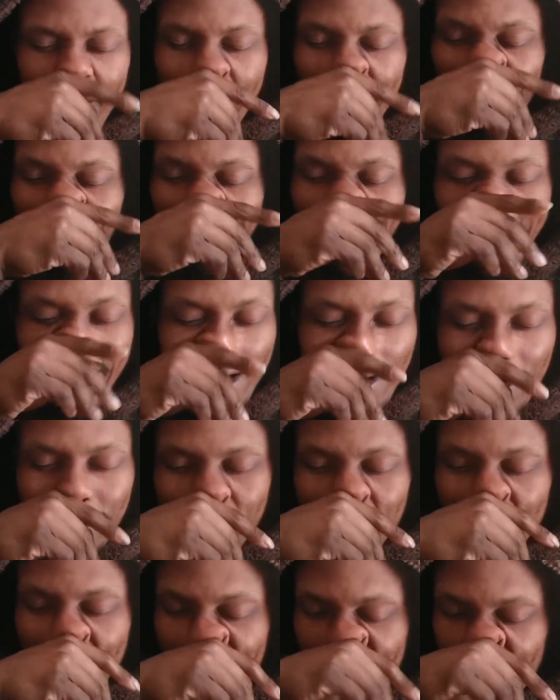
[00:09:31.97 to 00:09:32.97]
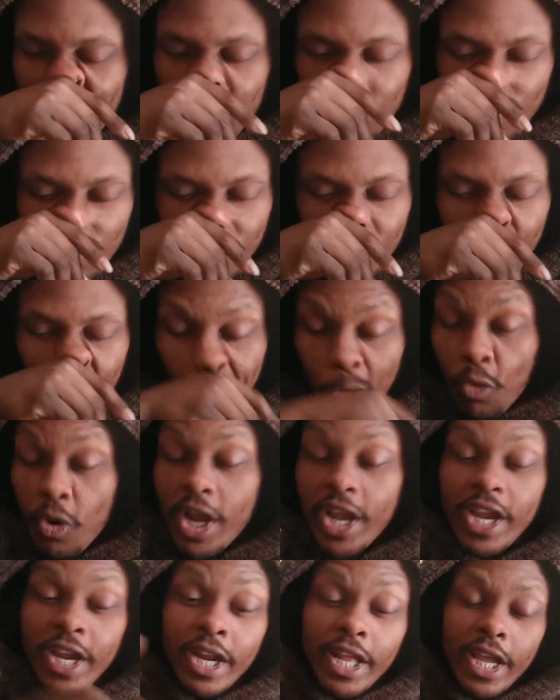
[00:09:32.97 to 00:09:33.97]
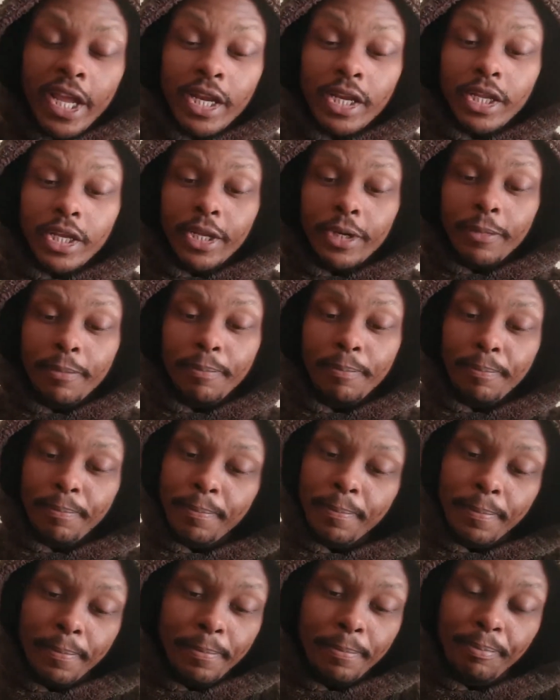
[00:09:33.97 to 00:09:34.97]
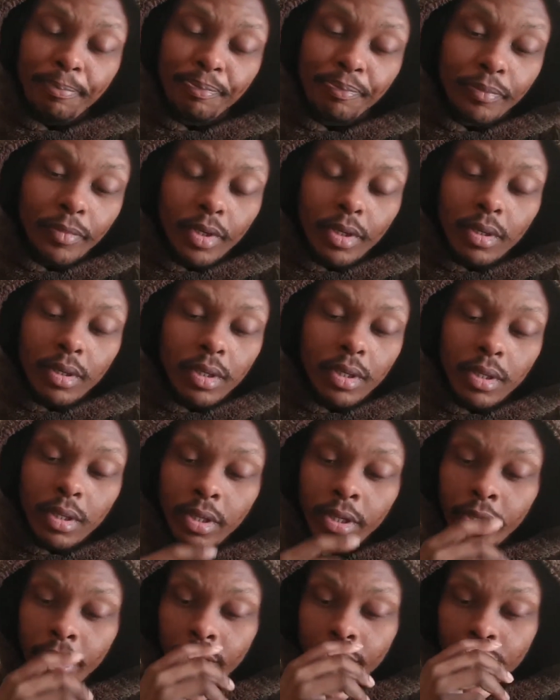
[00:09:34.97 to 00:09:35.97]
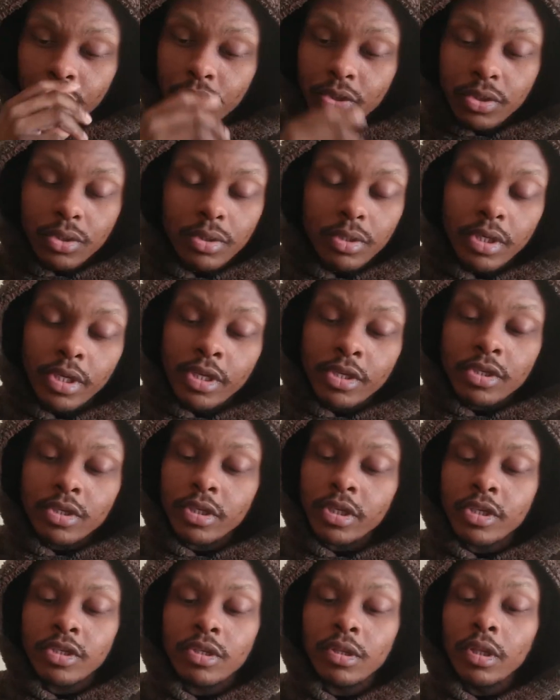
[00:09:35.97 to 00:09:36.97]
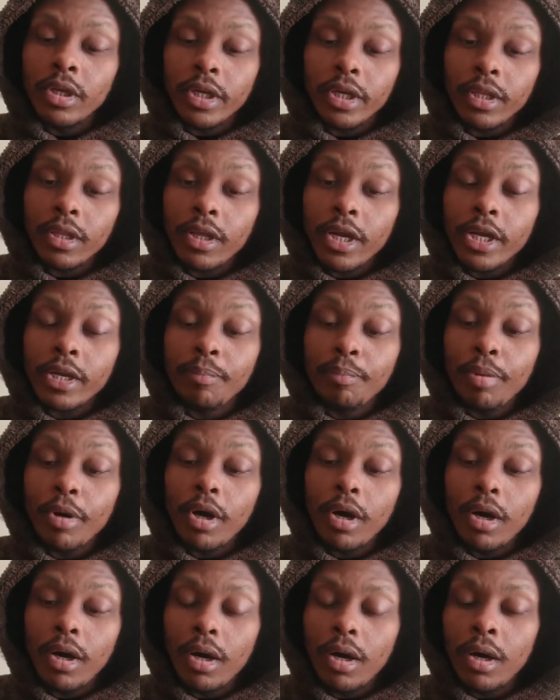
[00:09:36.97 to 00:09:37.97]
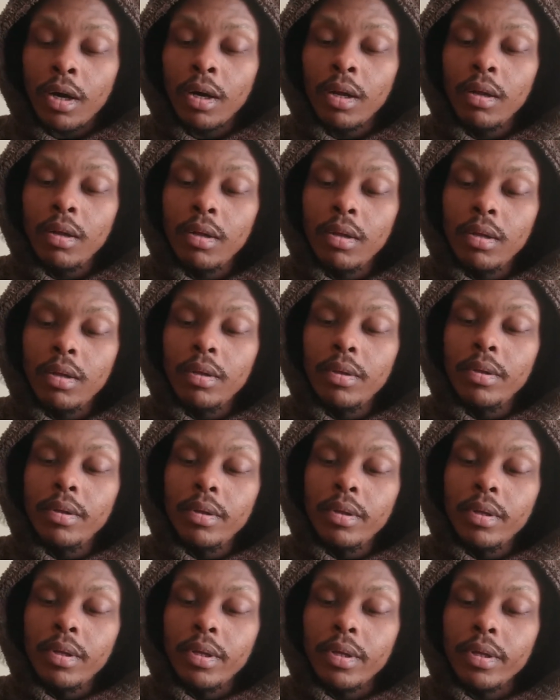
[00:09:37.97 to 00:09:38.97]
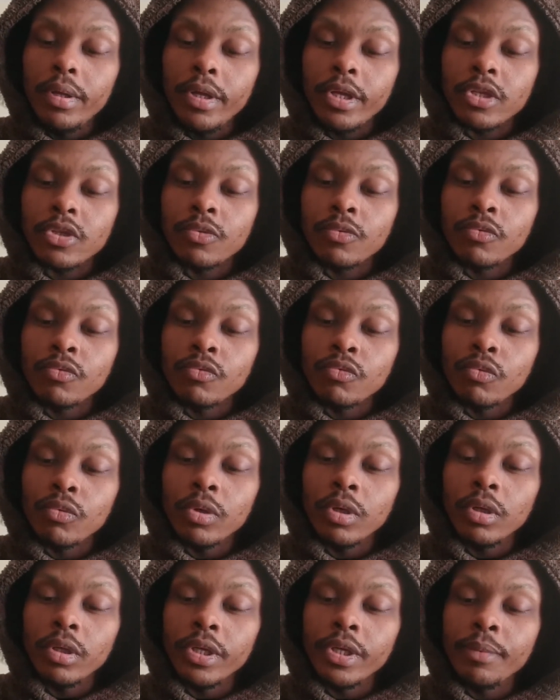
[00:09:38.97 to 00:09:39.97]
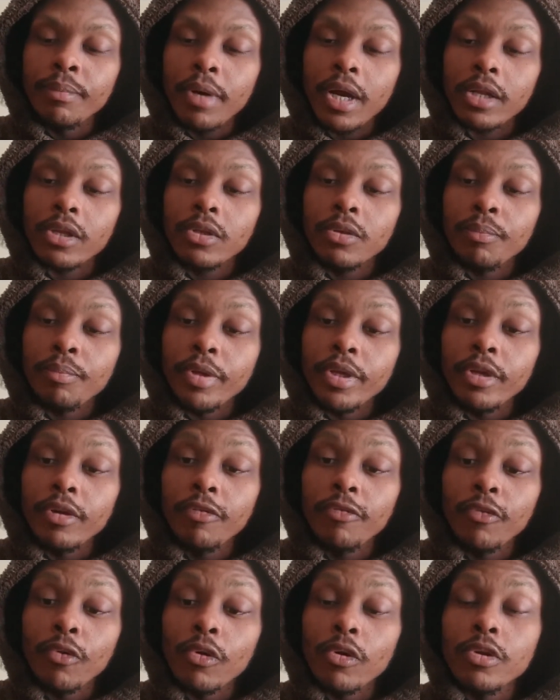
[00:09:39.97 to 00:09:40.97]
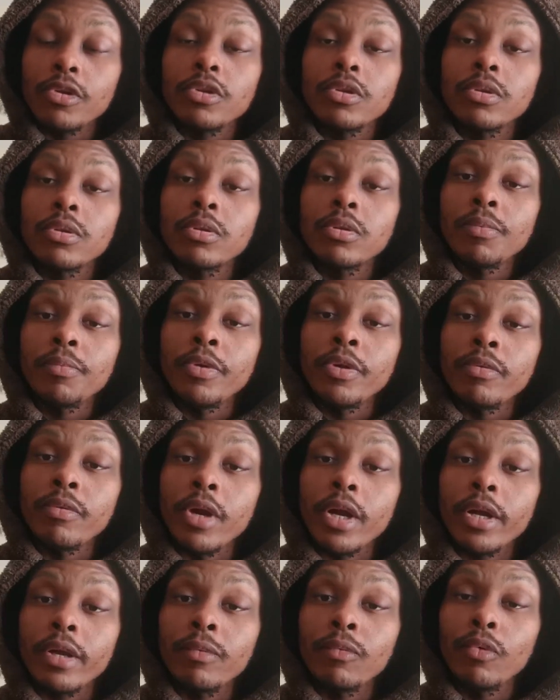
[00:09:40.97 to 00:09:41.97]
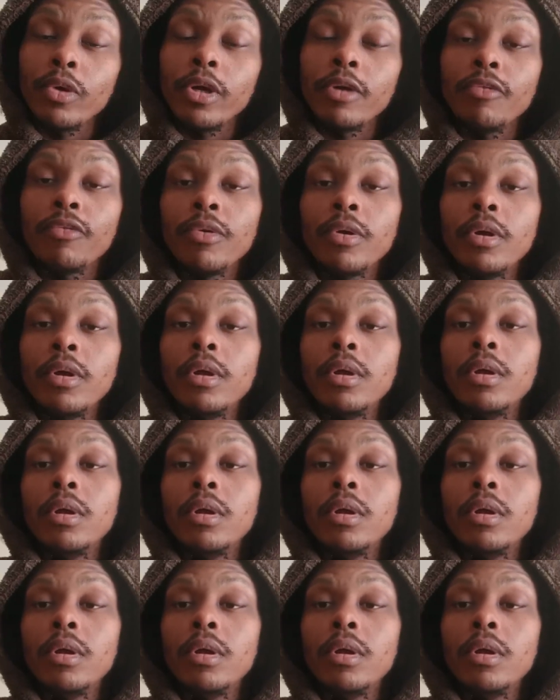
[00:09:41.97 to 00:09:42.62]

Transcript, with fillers: and like the way it ended is is is looking like Paul is really about to be a force to be reckoned with.